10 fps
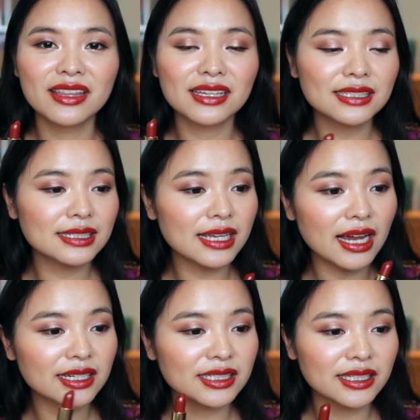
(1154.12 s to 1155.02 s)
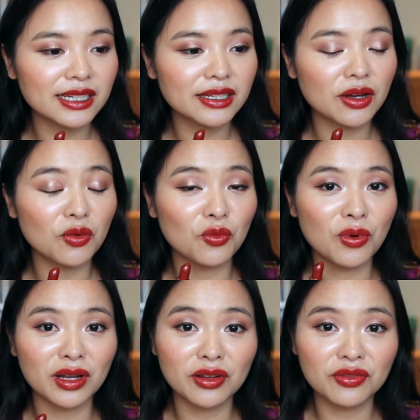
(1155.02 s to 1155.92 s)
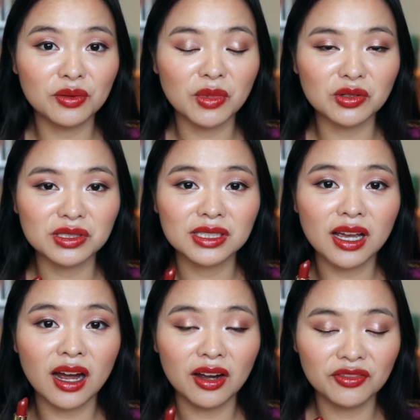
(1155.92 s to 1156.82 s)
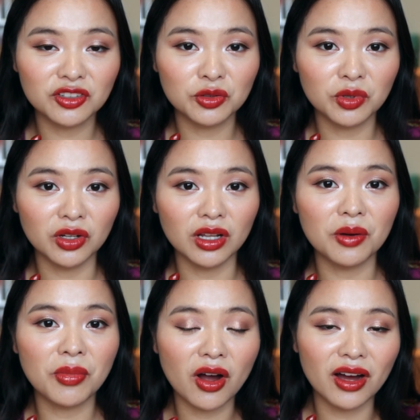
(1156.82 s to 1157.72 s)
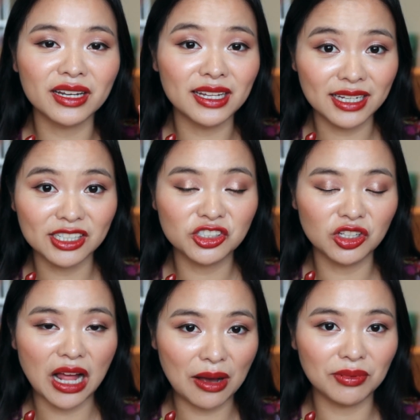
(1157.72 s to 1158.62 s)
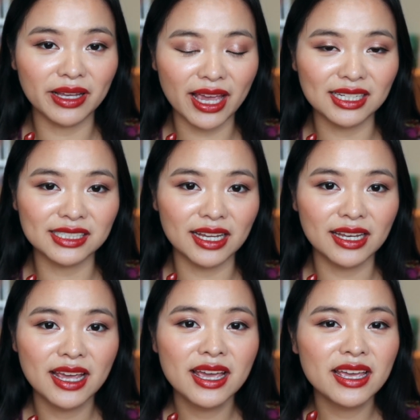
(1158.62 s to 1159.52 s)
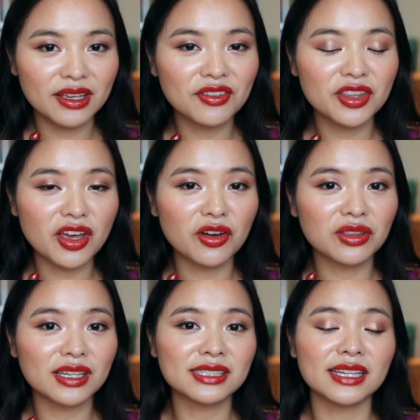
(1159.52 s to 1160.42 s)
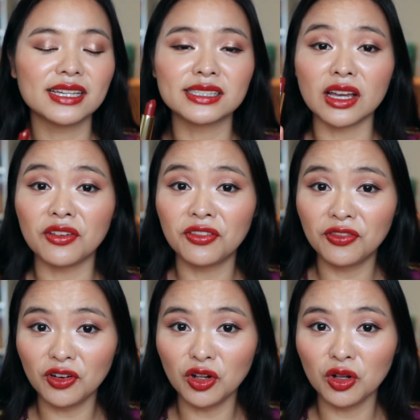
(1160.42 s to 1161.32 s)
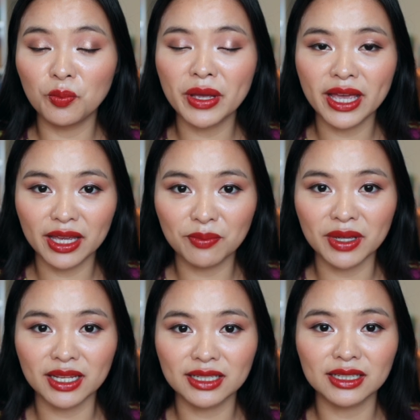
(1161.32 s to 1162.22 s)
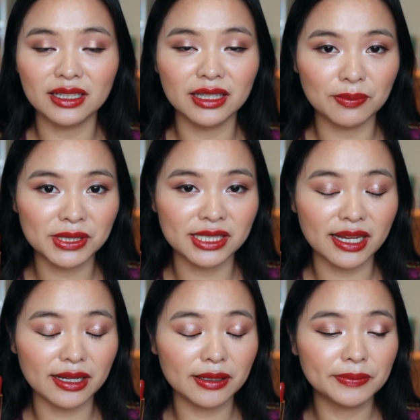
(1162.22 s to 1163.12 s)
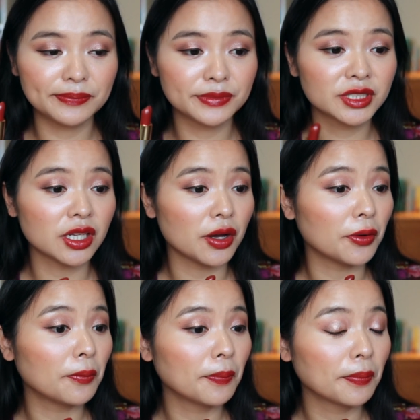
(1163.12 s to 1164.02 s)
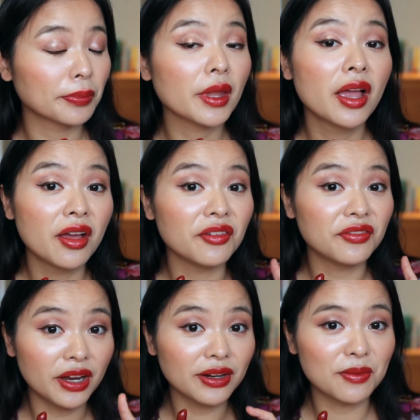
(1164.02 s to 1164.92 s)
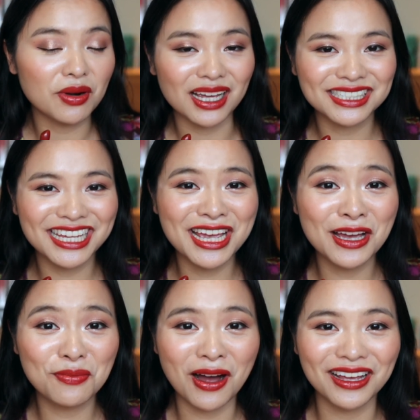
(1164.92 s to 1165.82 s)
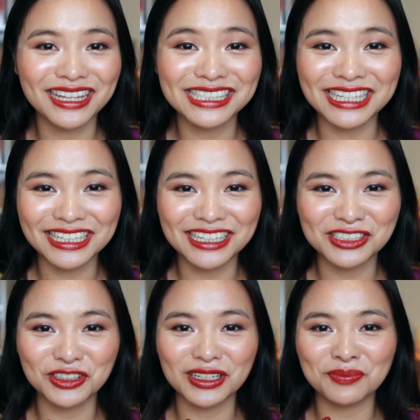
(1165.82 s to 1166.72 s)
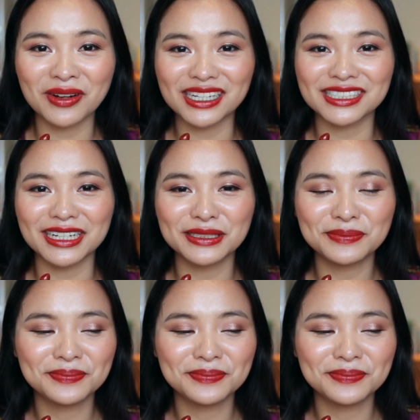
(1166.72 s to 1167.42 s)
This is actually one of the most comfortable upon initial application, even though this is a full pigment lipstick. So very impressed upon this initial impression.